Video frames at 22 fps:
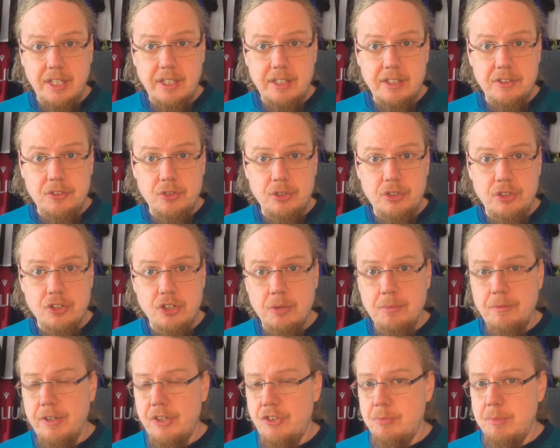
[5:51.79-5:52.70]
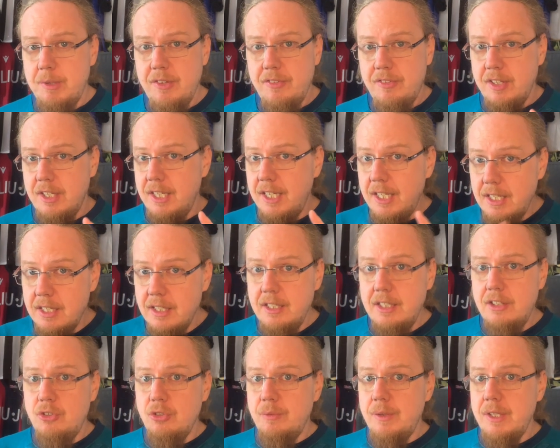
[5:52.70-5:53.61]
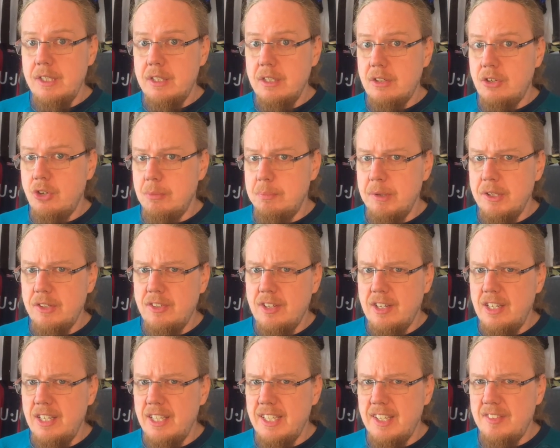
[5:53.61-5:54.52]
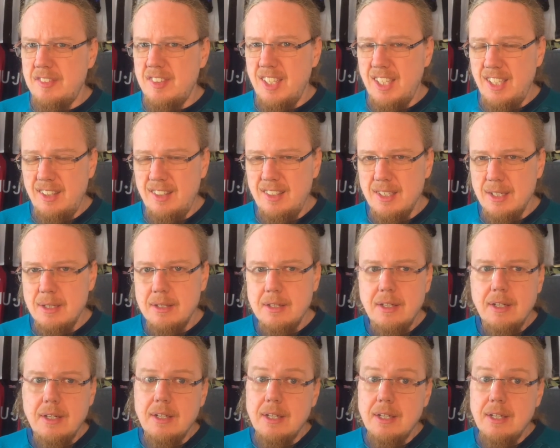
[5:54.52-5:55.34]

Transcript: into Europe, which means they either need to win the Coppa Italia against Inter